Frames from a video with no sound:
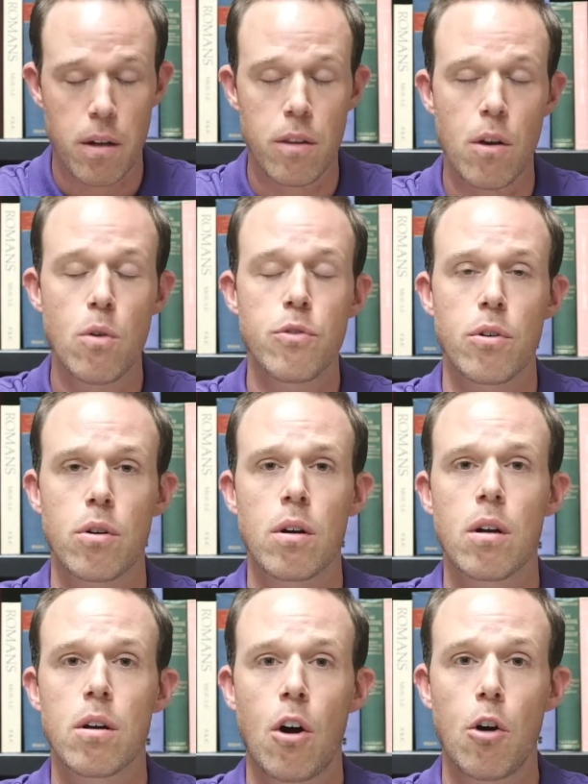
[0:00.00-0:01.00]
and those
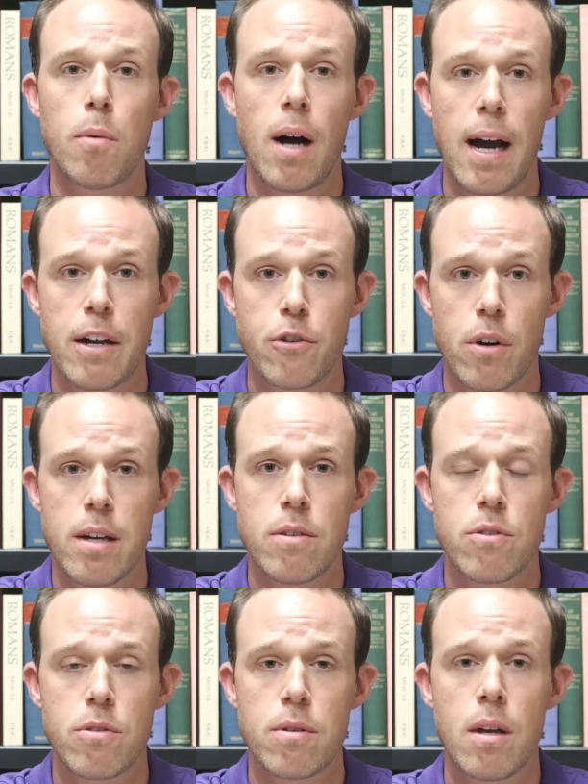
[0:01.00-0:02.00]
are
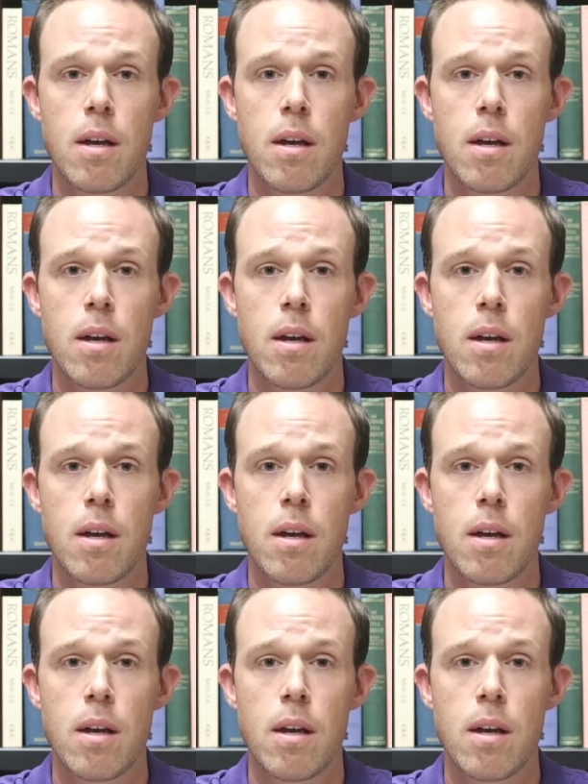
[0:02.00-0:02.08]
carbohydrates,